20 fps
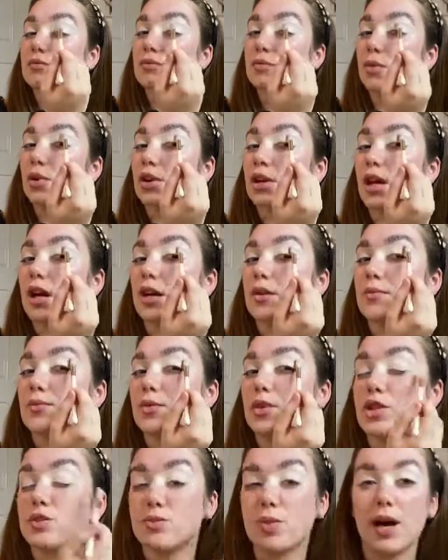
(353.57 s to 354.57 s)
But yeah,
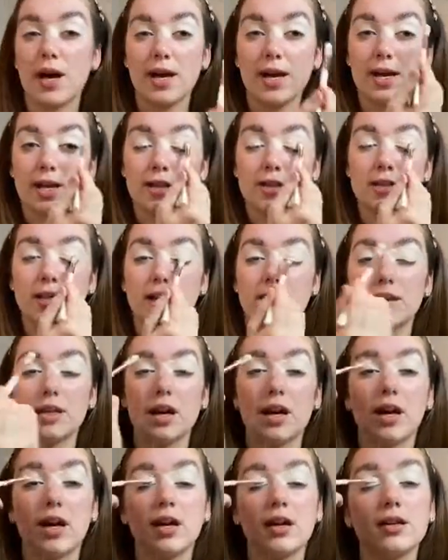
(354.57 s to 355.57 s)
just pat it in like
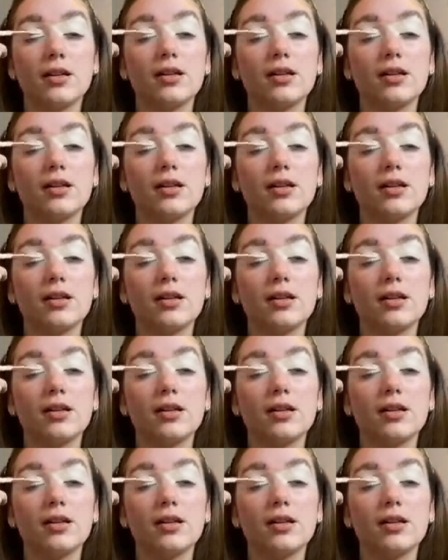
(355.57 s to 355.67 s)
that.